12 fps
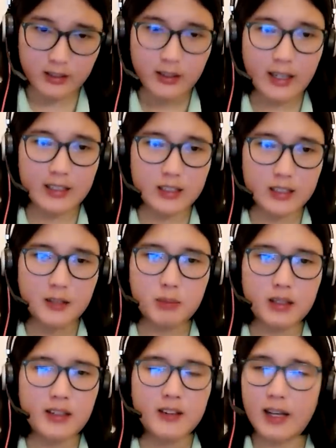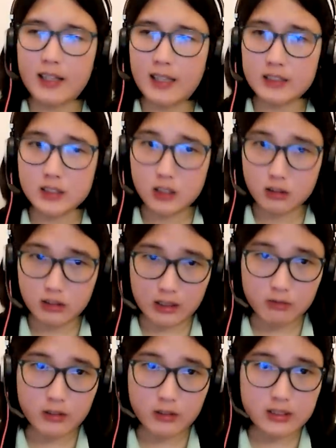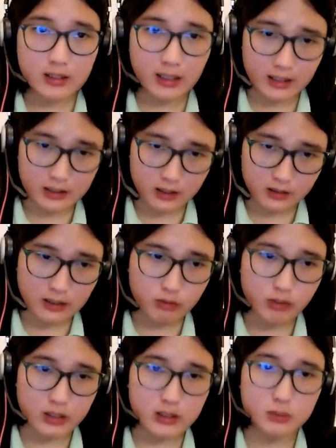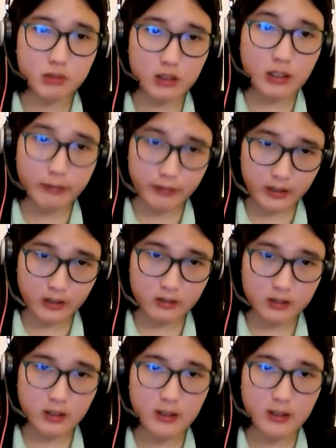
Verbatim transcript: And, but, and, and so that was the, and so that was more difficult.